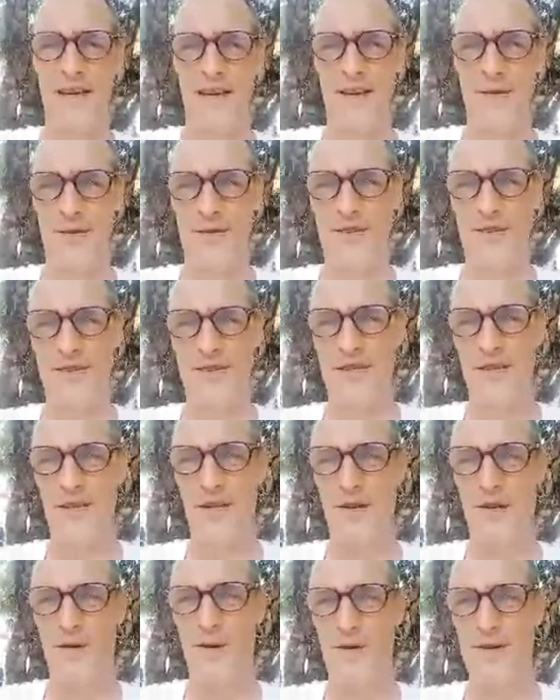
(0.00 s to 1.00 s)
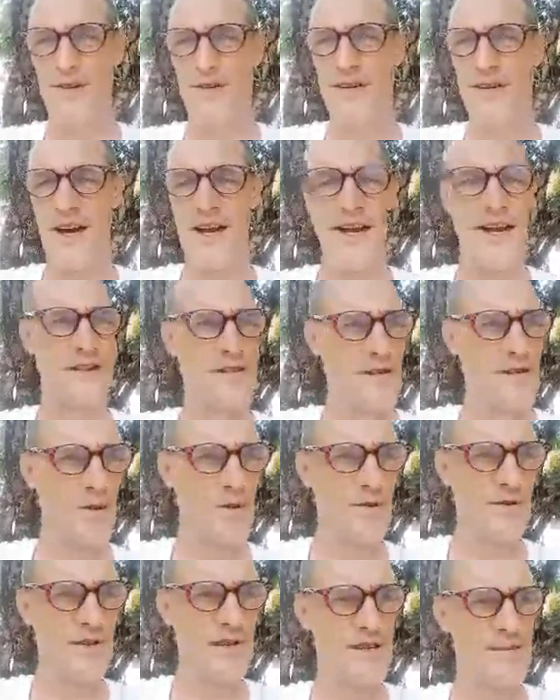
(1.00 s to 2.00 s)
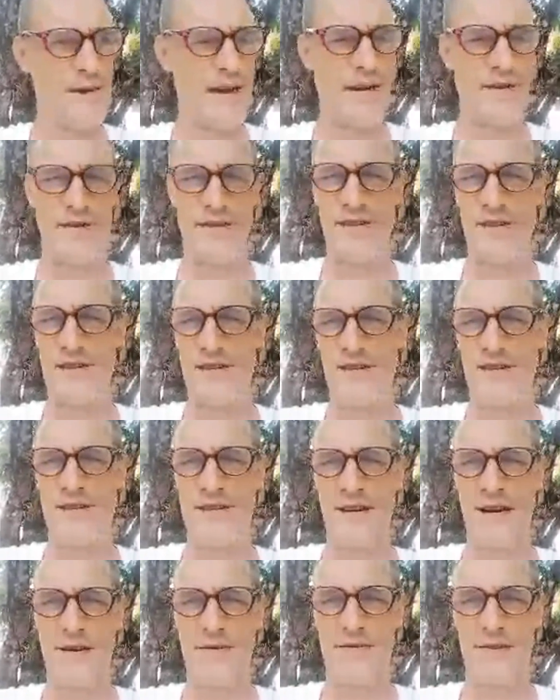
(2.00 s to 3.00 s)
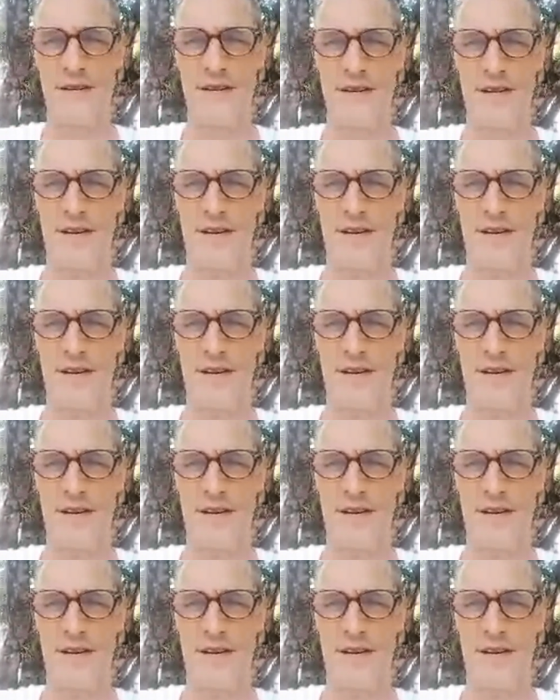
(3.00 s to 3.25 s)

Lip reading: Which is in the north of Thailand. You've got all these mountains and stuff.